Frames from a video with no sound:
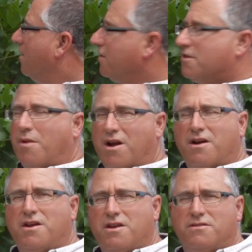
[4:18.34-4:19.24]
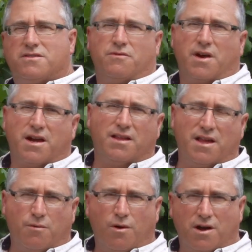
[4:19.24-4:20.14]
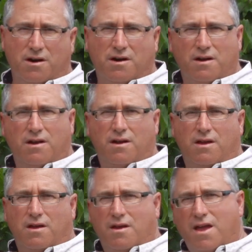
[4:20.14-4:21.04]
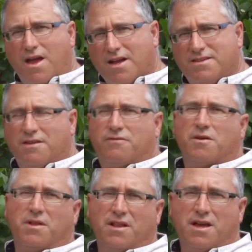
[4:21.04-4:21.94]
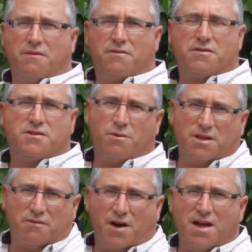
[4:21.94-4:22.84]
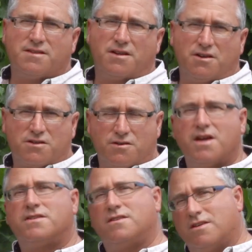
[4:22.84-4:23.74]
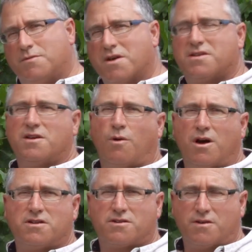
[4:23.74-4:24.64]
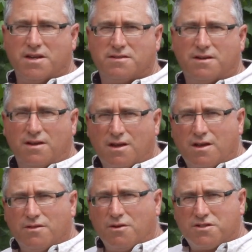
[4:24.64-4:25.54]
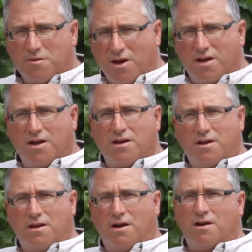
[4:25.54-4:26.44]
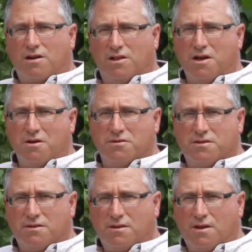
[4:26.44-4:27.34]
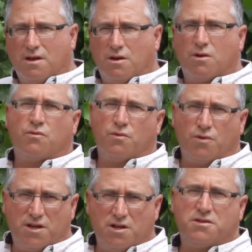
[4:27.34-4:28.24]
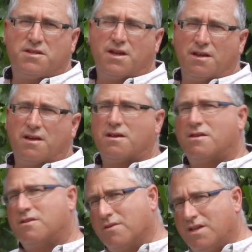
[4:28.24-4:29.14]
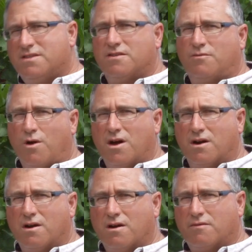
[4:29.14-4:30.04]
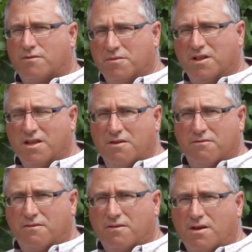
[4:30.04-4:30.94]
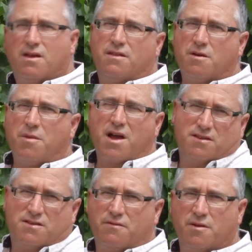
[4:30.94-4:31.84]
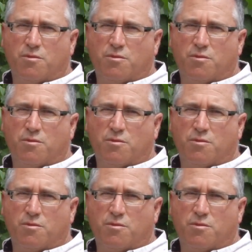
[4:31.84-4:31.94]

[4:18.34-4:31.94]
The stomata are used to regulate water exit from the leaf. So when the vine's under stress, especially water stress, those stomata close, reducing the release of water from the leaf, thereby conserving